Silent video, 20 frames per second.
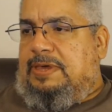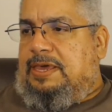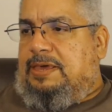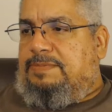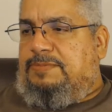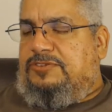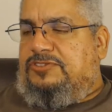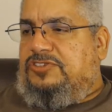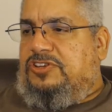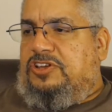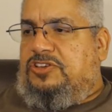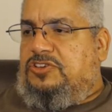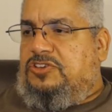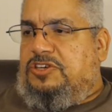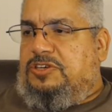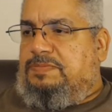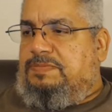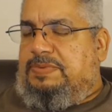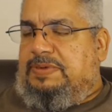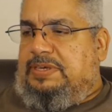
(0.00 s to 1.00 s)
Amazon,
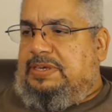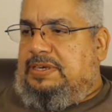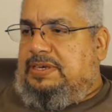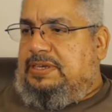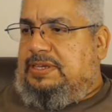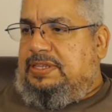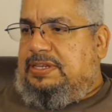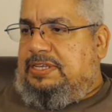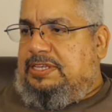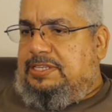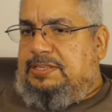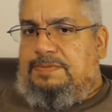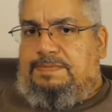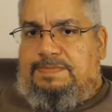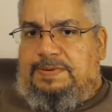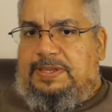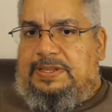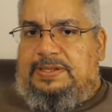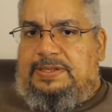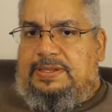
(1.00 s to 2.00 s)
you can be an
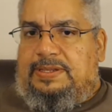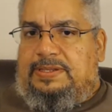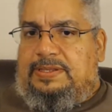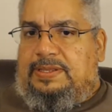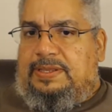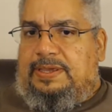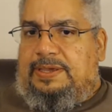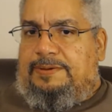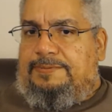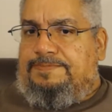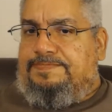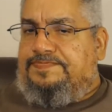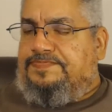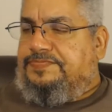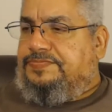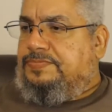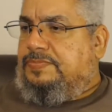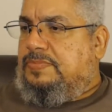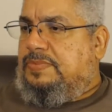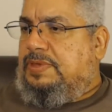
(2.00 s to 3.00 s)
independent
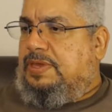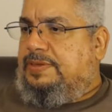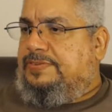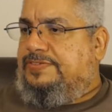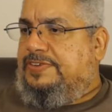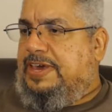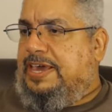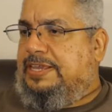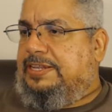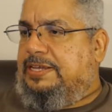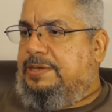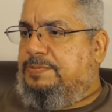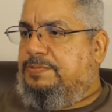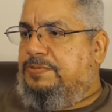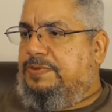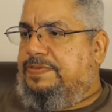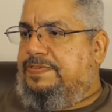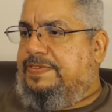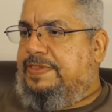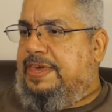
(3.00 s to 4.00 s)
sign
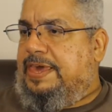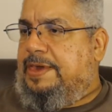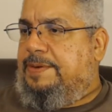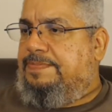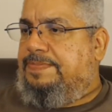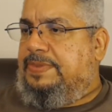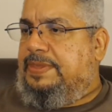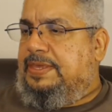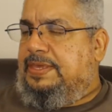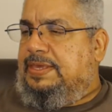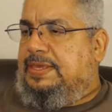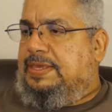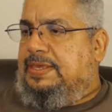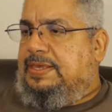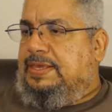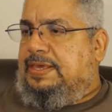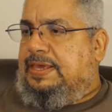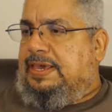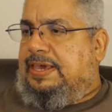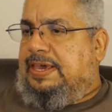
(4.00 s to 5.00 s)
up with them,
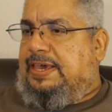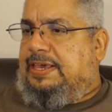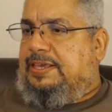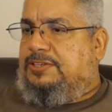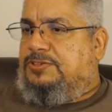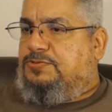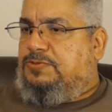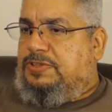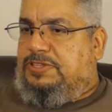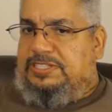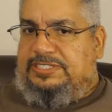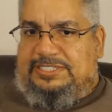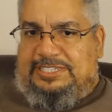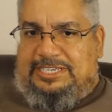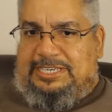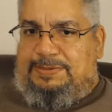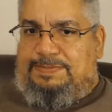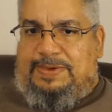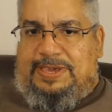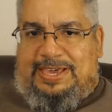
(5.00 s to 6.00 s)
as well as
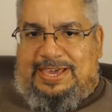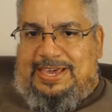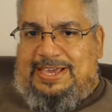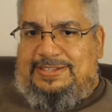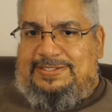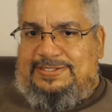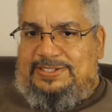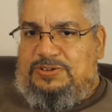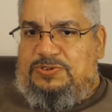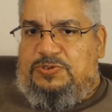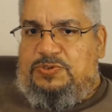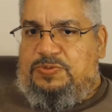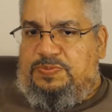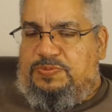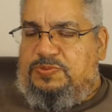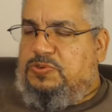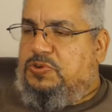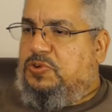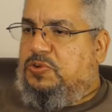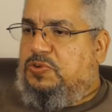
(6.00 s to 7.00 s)
eBay has their
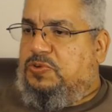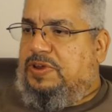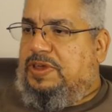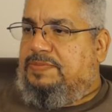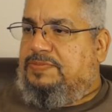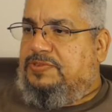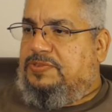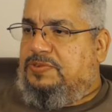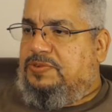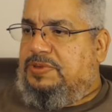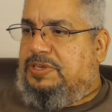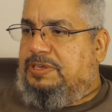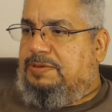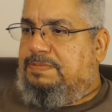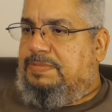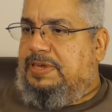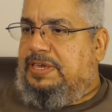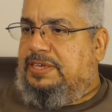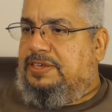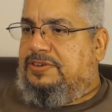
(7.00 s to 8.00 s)
own program, so
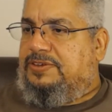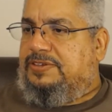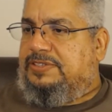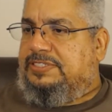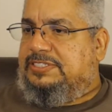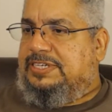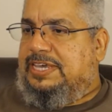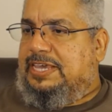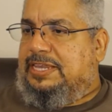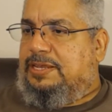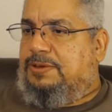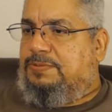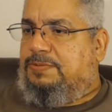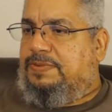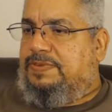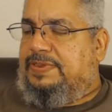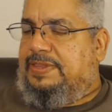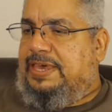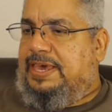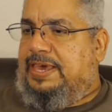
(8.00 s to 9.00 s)
eBay, you can sign up
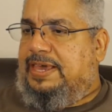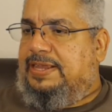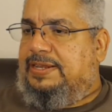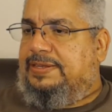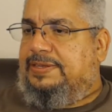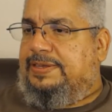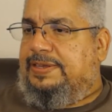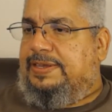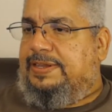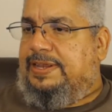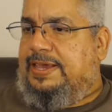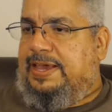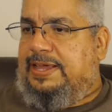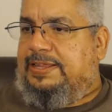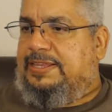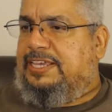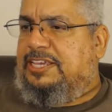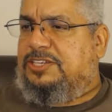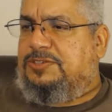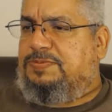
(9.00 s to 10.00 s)
with that, and
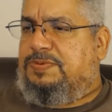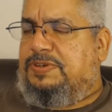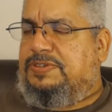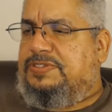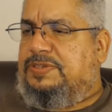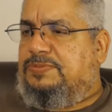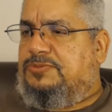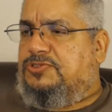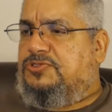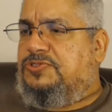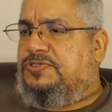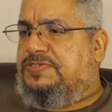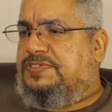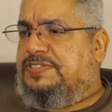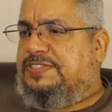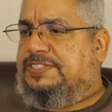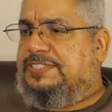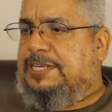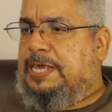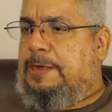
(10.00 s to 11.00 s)
AliExpress, I'm sure
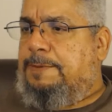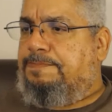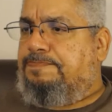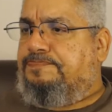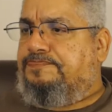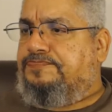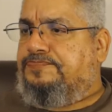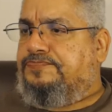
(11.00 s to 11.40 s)
it's the same.